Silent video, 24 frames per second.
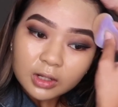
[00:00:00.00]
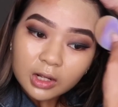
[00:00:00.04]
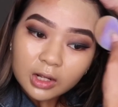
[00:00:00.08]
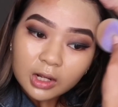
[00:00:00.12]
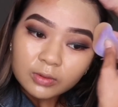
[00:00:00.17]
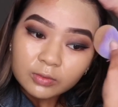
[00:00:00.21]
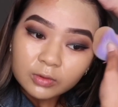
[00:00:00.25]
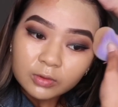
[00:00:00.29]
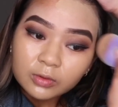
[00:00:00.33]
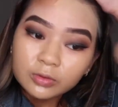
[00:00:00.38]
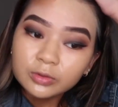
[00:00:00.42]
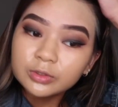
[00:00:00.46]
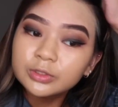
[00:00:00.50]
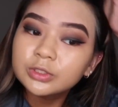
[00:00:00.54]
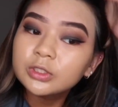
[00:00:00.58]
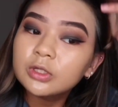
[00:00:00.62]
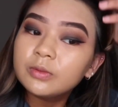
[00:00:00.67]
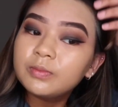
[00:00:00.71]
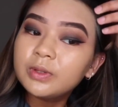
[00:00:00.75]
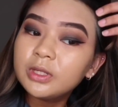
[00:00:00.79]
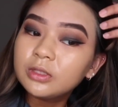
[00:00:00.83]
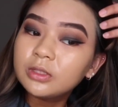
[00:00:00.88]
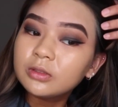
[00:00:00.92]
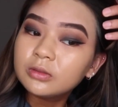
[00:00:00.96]
I will
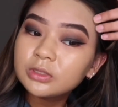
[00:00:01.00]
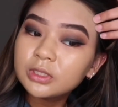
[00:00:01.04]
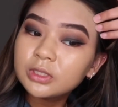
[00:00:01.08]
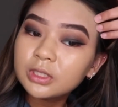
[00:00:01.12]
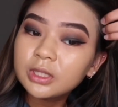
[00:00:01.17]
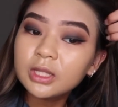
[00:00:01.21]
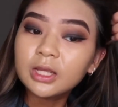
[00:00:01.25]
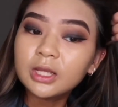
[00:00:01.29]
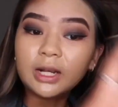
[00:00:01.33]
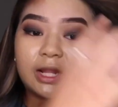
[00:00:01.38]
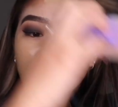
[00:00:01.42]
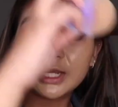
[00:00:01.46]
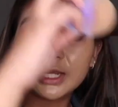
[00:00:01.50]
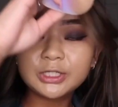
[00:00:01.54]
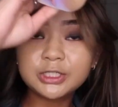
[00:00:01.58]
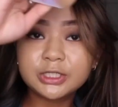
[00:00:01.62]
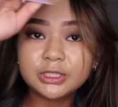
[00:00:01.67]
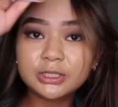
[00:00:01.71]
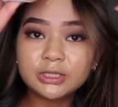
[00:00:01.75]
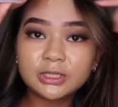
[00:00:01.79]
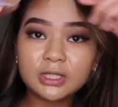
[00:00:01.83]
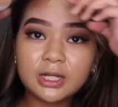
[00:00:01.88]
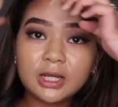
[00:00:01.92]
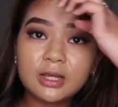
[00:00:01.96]
also be using their
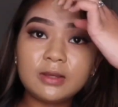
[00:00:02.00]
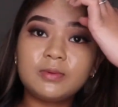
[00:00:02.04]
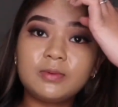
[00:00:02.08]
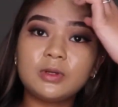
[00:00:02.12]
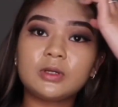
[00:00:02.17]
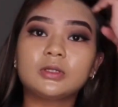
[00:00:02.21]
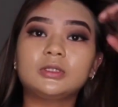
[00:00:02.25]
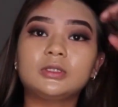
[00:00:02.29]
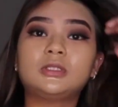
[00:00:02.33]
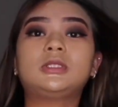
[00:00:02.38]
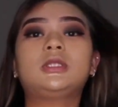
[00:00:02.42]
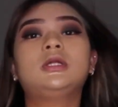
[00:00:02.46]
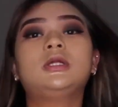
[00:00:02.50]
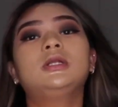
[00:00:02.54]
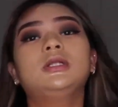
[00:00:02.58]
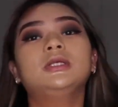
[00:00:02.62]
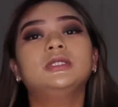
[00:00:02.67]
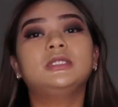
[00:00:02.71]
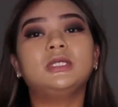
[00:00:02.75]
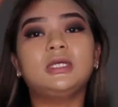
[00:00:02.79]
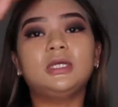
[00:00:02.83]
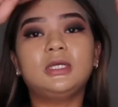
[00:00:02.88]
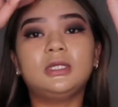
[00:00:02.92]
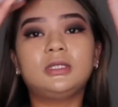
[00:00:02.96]
lashes today because Thin
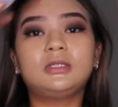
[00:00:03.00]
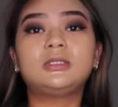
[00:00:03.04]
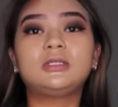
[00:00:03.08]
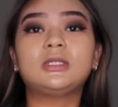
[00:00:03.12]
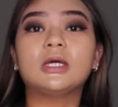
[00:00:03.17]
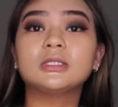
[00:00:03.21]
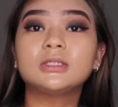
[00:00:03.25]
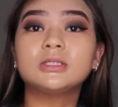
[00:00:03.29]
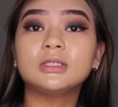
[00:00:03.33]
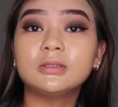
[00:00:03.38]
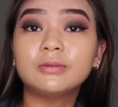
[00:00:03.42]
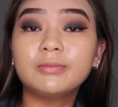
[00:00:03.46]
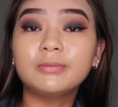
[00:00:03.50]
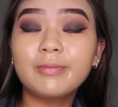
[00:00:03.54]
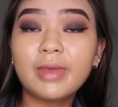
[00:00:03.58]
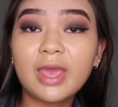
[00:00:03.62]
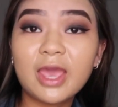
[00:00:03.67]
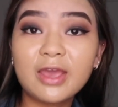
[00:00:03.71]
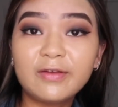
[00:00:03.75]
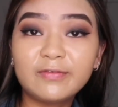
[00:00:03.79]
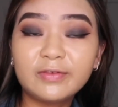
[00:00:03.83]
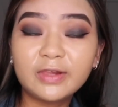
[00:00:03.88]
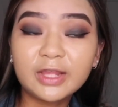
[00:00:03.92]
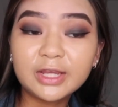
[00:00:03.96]
Lizzy doesn't
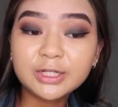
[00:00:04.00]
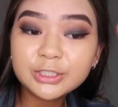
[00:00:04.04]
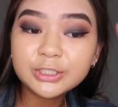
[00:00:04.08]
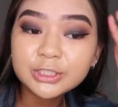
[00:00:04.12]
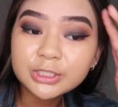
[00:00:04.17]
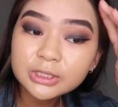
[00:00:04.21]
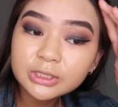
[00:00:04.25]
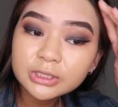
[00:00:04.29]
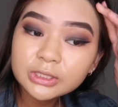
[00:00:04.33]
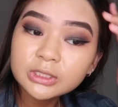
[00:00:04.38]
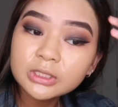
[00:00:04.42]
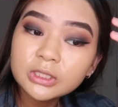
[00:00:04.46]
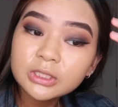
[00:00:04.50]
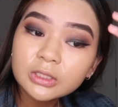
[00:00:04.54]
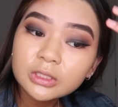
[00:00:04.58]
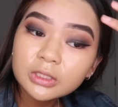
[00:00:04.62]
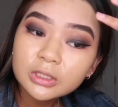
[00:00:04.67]
have lashes.